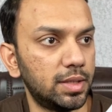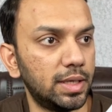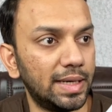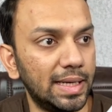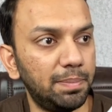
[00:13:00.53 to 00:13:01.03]
The
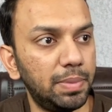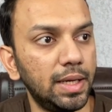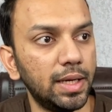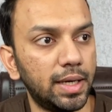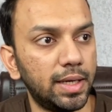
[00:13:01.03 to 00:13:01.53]

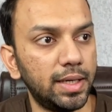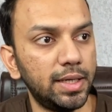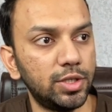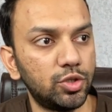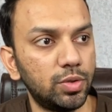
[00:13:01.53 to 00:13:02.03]

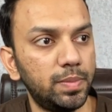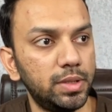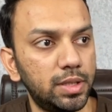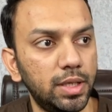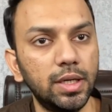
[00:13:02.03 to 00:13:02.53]
DPI should be
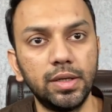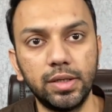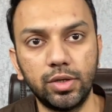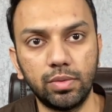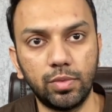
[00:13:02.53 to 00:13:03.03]

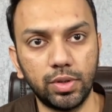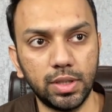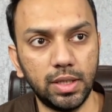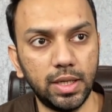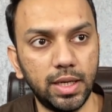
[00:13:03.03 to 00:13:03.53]
300 or more
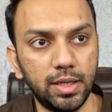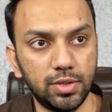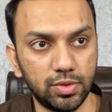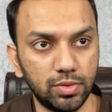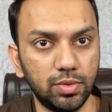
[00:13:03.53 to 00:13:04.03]
than that,
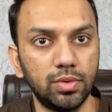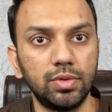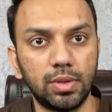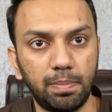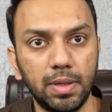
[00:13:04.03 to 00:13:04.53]
so
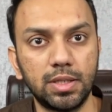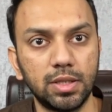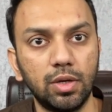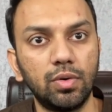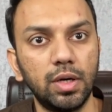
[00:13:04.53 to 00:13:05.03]
the
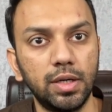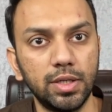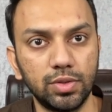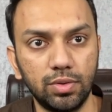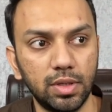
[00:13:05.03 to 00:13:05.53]
pixel quality
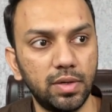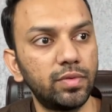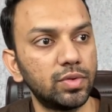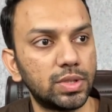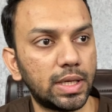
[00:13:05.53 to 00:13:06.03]
is good
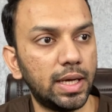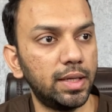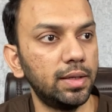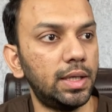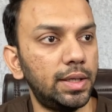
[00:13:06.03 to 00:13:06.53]
enough to
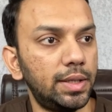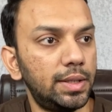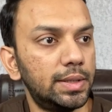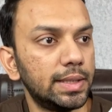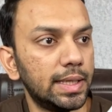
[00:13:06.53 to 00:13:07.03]
scan.
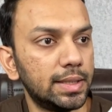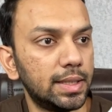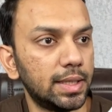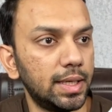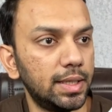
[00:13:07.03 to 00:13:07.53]
And
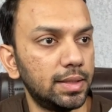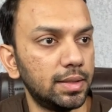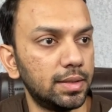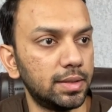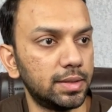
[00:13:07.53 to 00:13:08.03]
then again,
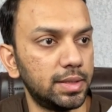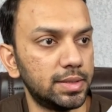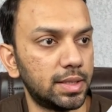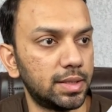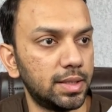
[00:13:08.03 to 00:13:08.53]

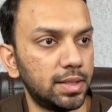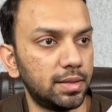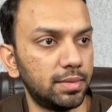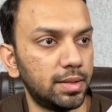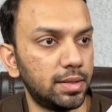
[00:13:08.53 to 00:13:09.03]
these are
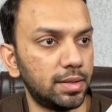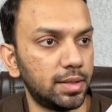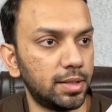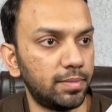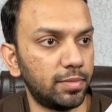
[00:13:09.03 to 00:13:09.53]

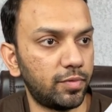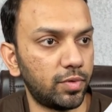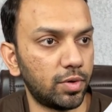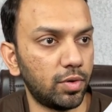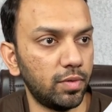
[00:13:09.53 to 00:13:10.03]
the
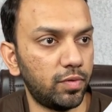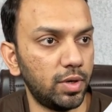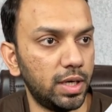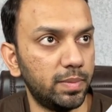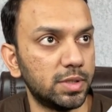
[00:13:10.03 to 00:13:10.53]
for all
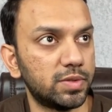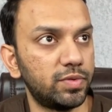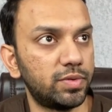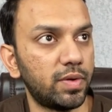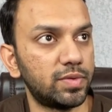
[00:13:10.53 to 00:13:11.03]
4 labels
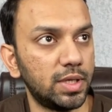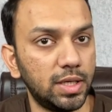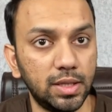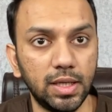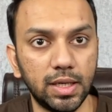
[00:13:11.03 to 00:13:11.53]
which we have seen
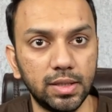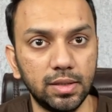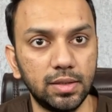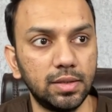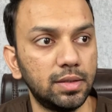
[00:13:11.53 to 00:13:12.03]
in the
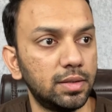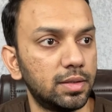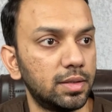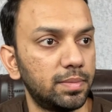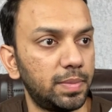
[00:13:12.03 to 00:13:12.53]
other
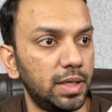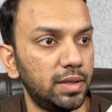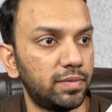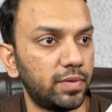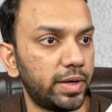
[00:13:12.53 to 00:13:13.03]

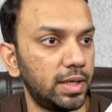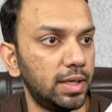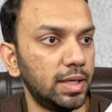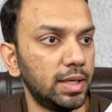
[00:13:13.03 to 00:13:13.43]
PDF file.